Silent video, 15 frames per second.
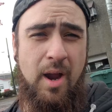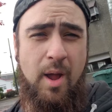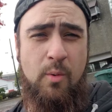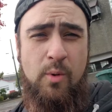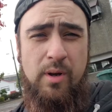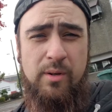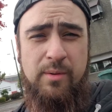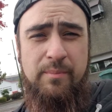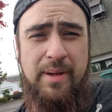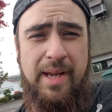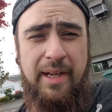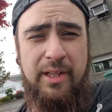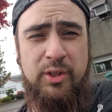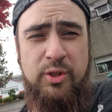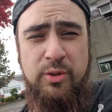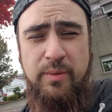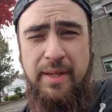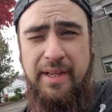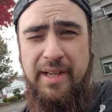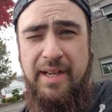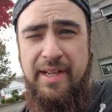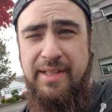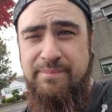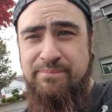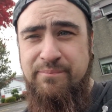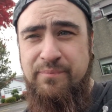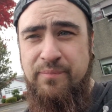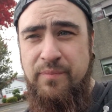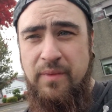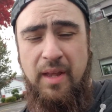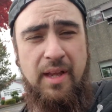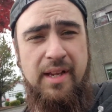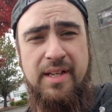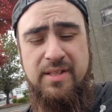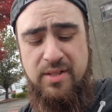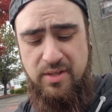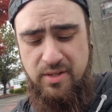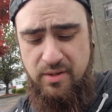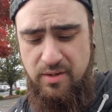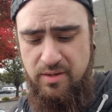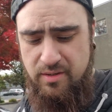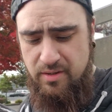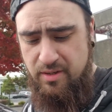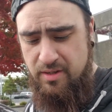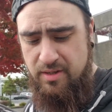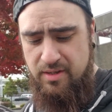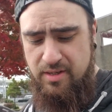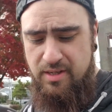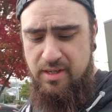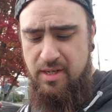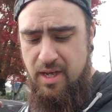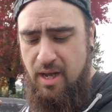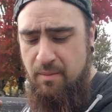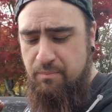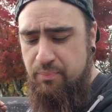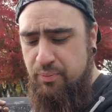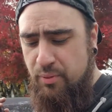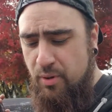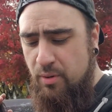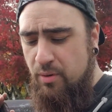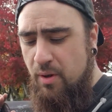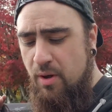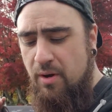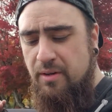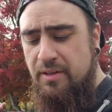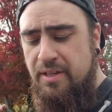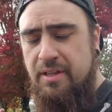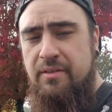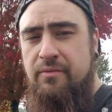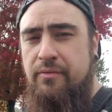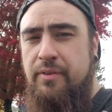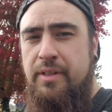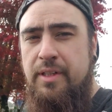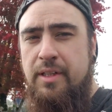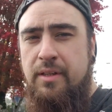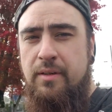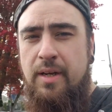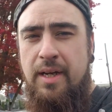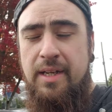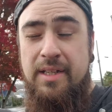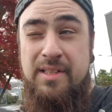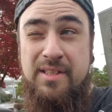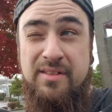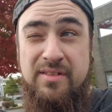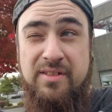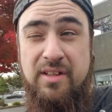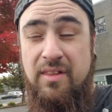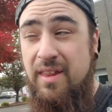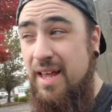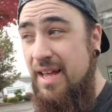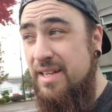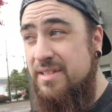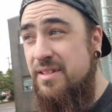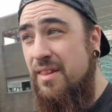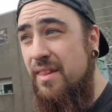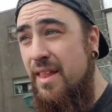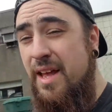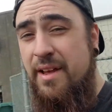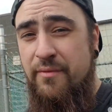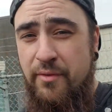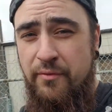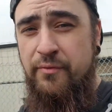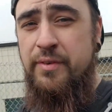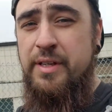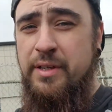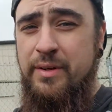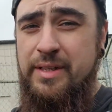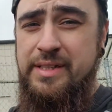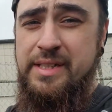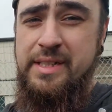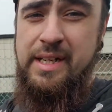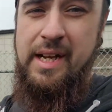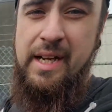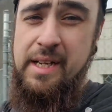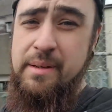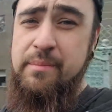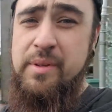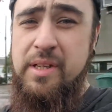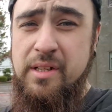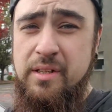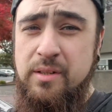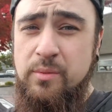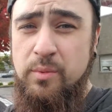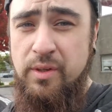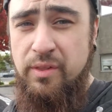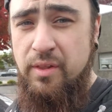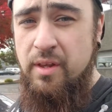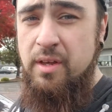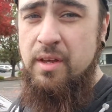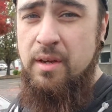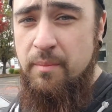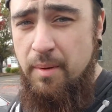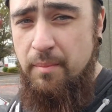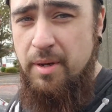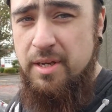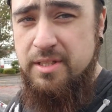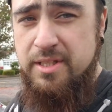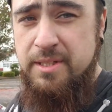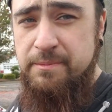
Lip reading: Alright, welcome back to a, I guess, a prolonged video, I guess, since the last live video I did. I am here with my Mazda,